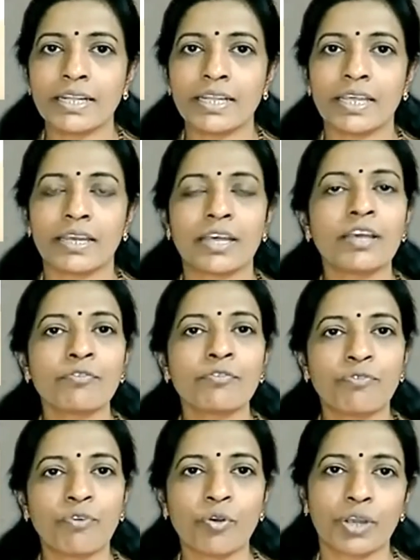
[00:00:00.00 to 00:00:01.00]
there are
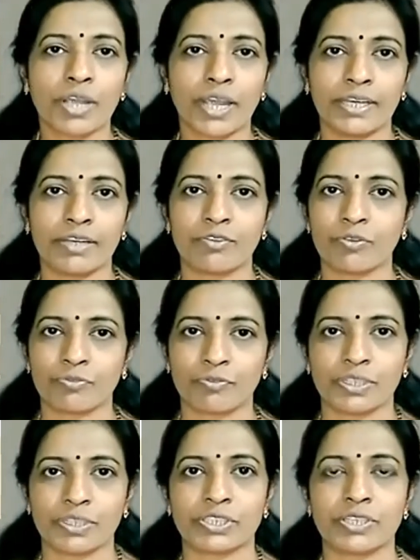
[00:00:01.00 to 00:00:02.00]
4 kinds of
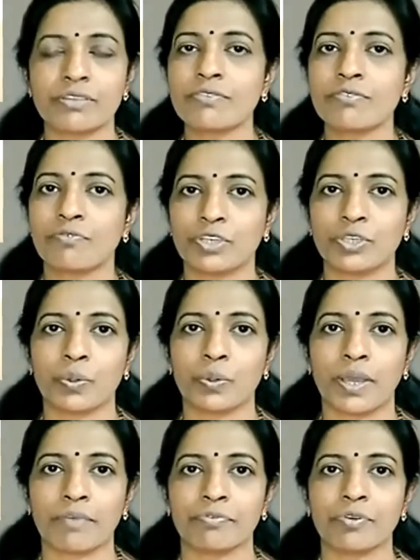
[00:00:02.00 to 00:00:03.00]
questions which you have
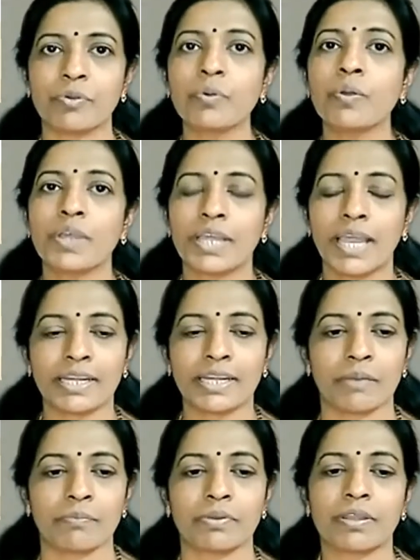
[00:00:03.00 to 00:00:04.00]
to
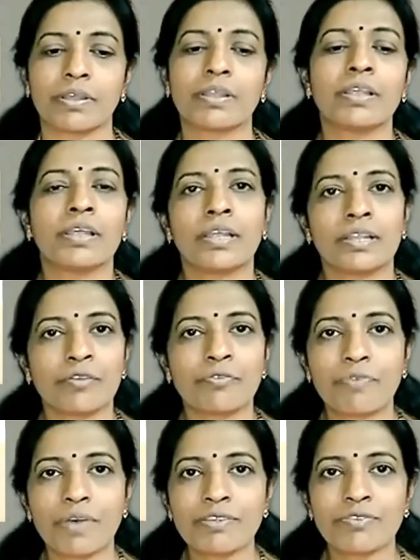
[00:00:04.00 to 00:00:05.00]
attempt. The
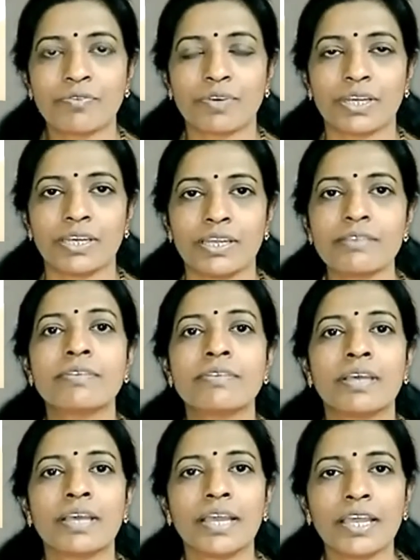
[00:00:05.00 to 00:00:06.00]
first one is
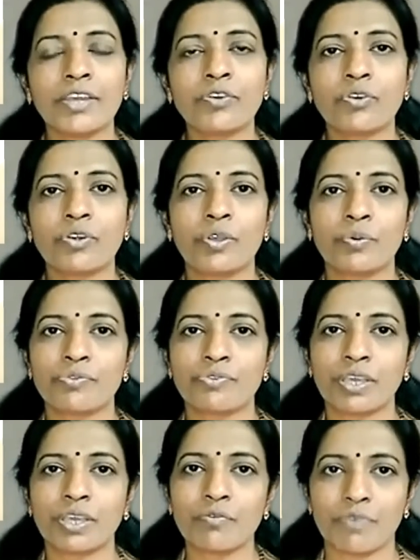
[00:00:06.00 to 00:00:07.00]

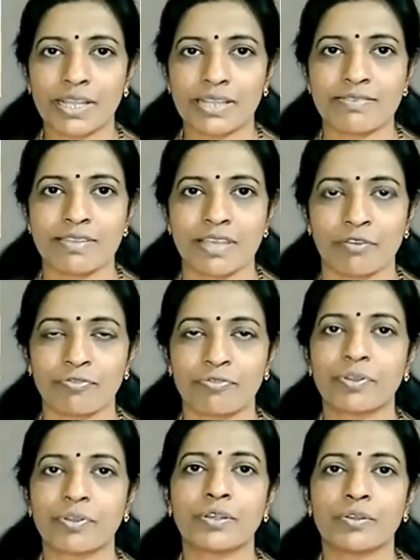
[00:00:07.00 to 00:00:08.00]
introducing oneself.
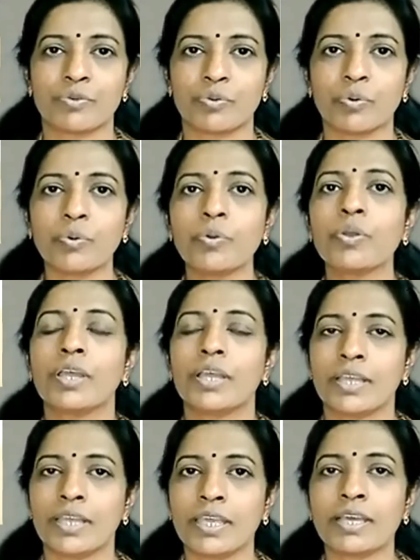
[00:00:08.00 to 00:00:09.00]
So
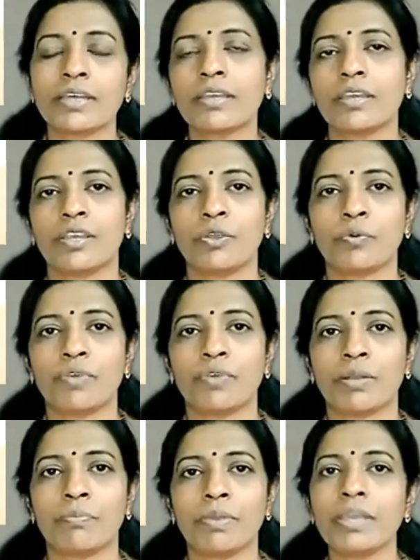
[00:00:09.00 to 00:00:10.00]
here you will
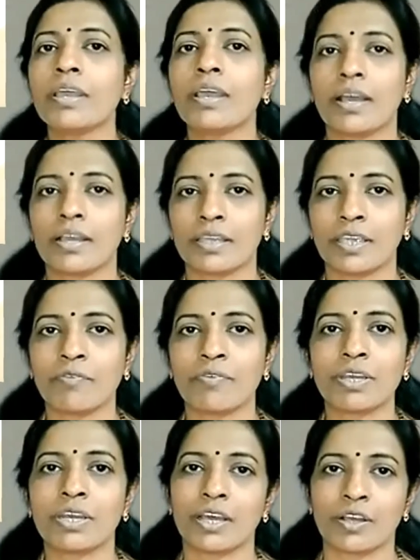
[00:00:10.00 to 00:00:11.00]
be given
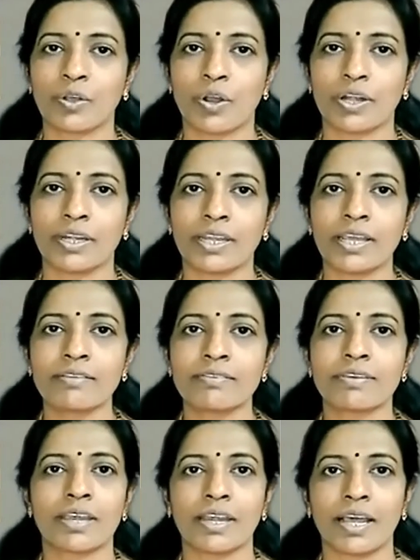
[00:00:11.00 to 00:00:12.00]
a context
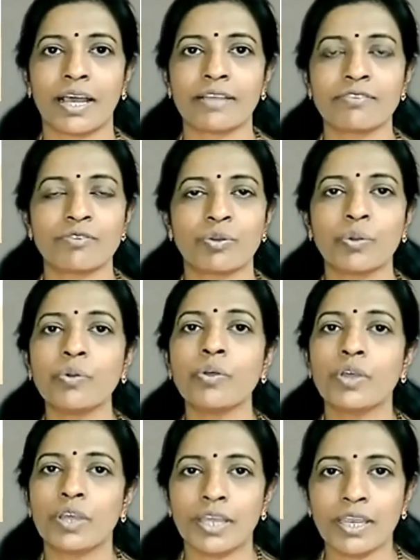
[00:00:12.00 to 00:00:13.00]
and asked to
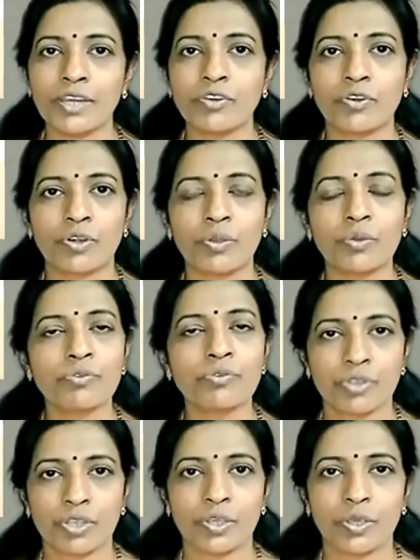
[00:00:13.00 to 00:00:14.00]
introduce
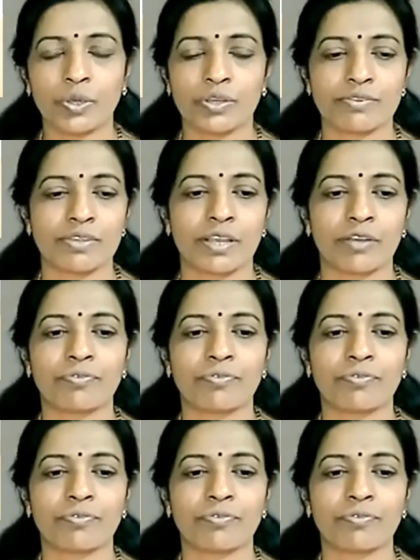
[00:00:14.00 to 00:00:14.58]
yourself.